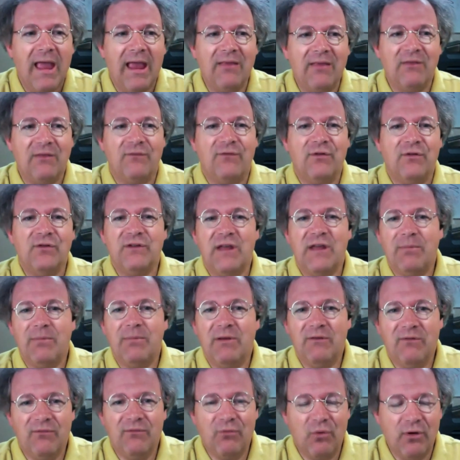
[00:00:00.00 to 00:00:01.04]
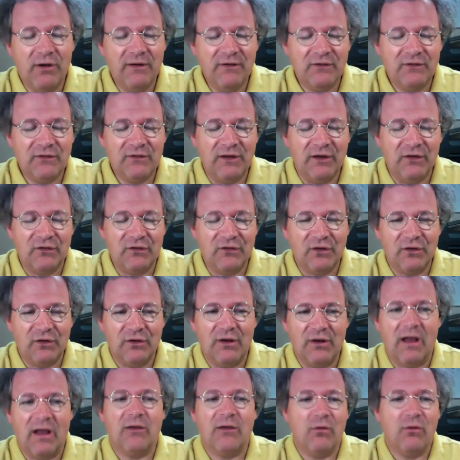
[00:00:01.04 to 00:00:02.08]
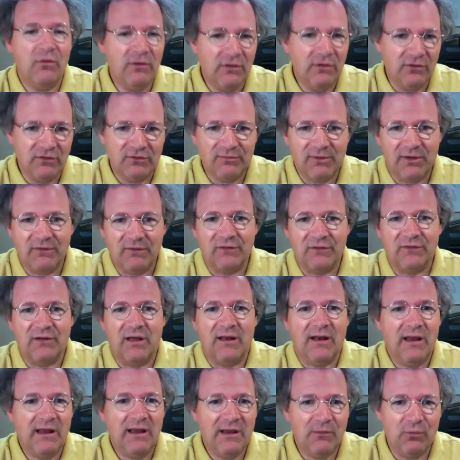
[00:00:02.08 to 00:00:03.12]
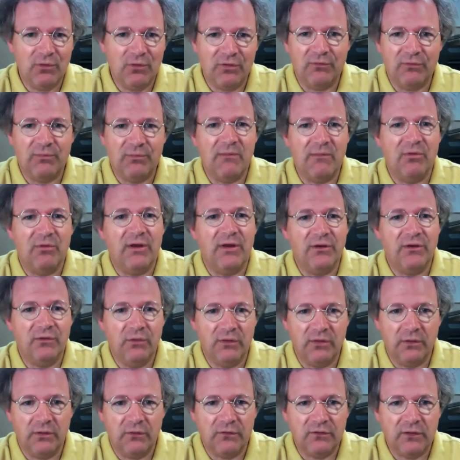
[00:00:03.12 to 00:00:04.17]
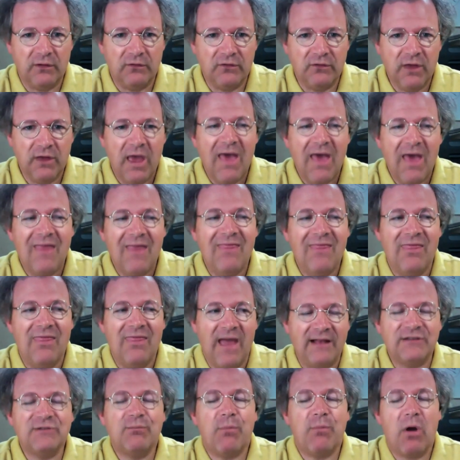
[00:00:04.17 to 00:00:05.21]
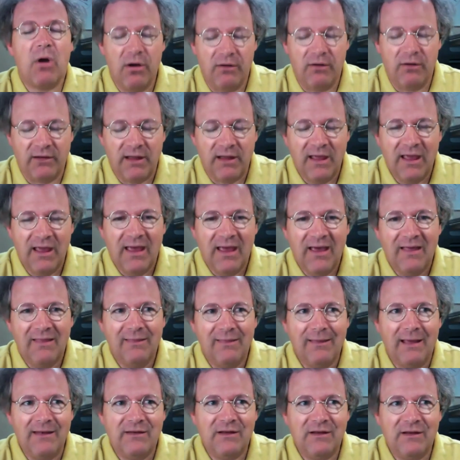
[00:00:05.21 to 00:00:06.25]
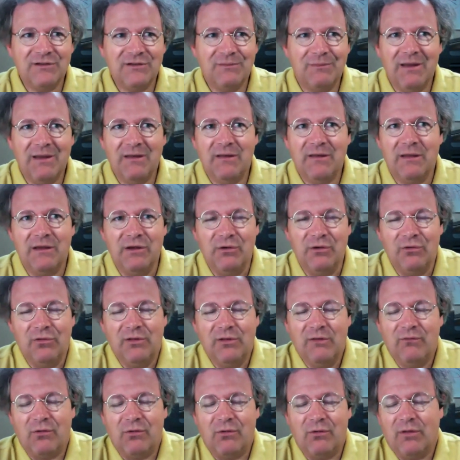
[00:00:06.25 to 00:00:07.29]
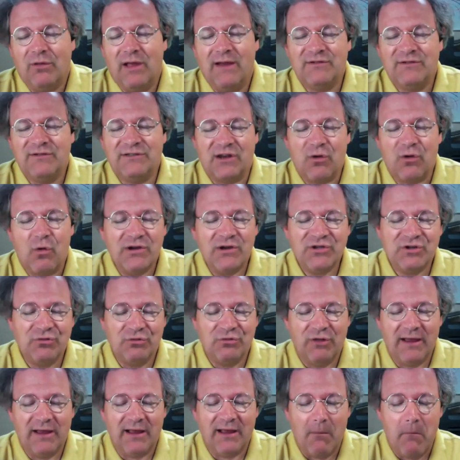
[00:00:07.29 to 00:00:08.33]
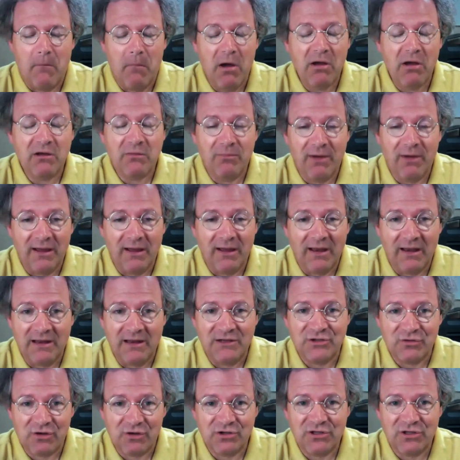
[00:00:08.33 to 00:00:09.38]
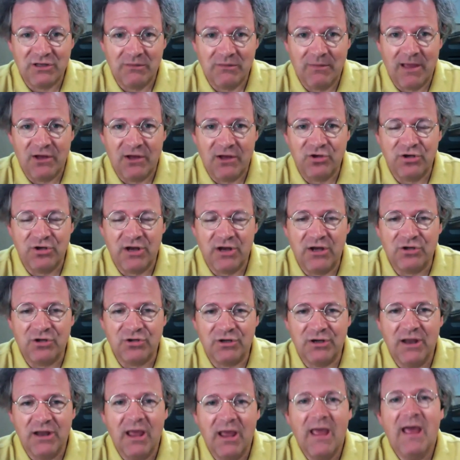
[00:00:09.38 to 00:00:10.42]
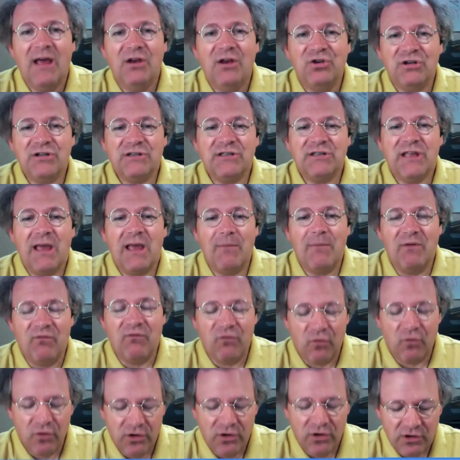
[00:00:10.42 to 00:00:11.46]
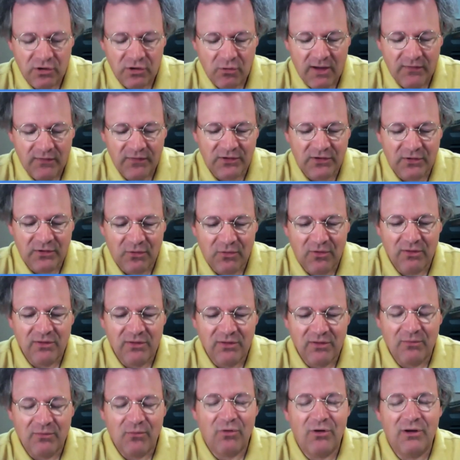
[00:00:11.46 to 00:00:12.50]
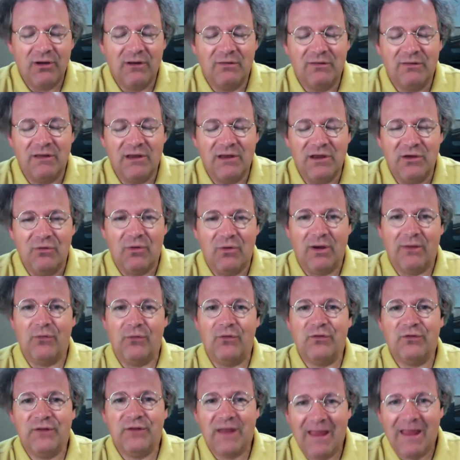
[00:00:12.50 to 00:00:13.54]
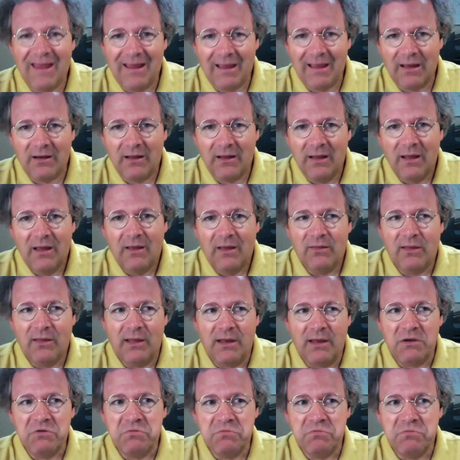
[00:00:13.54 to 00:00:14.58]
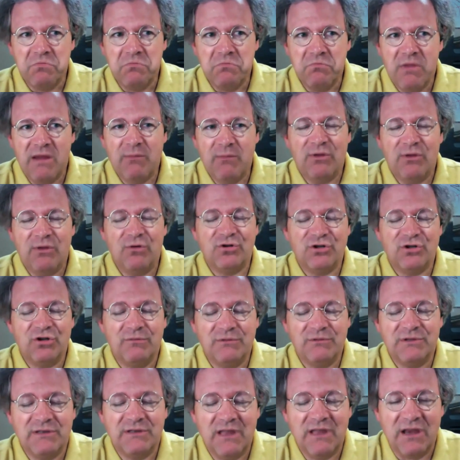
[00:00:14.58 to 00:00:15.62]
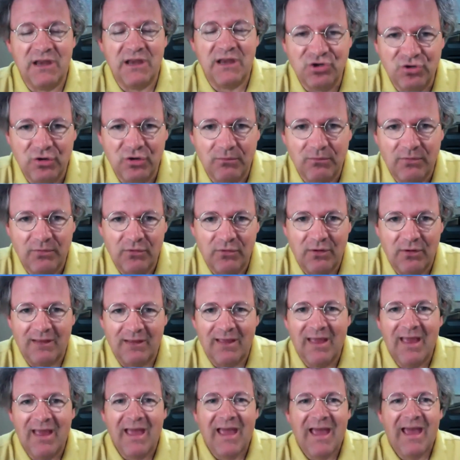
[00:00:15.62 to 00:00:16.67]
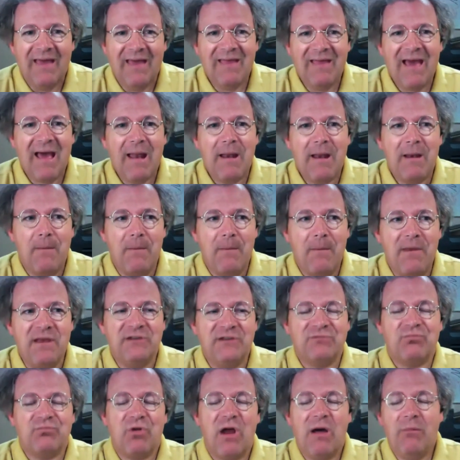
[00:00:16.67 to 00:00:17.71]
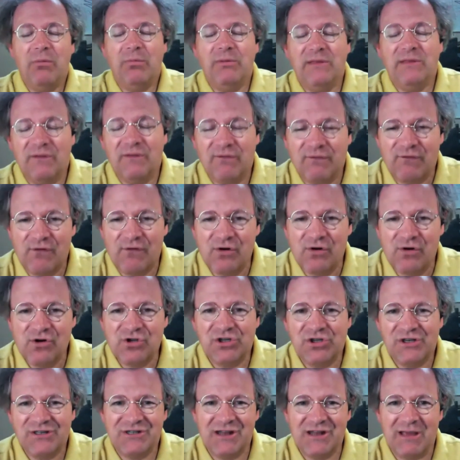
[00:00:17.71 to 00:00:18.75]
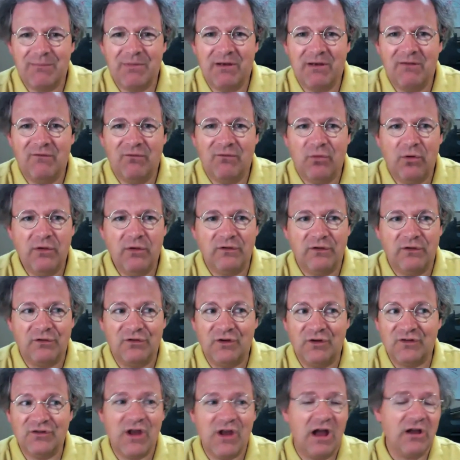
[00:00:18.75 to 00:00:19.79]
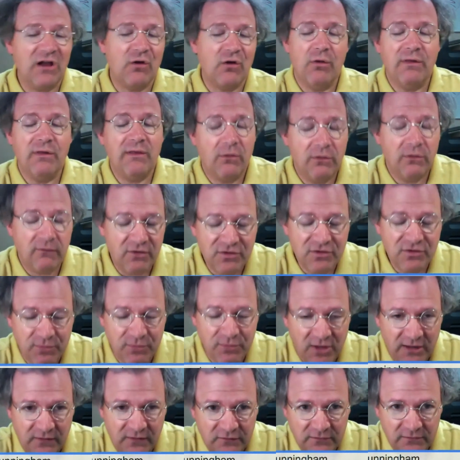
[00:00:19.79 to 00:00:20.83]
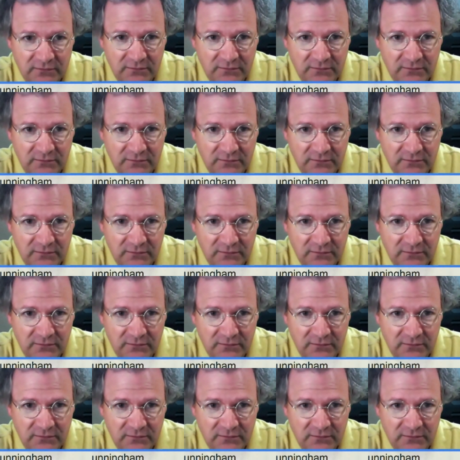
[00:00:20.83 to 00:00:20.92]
And the first step in avoidance is not going to those places, not hanging with those people, not doing those things. That's part of it. That doesn't mean that you live your life sequestered like a monk by any stretch of the imagination. Just that before you go out the door in the morning that you understand that maybe there are some things you shouldn't be doing. And that is probably the first step in avoidance. It's just not going there in the first place.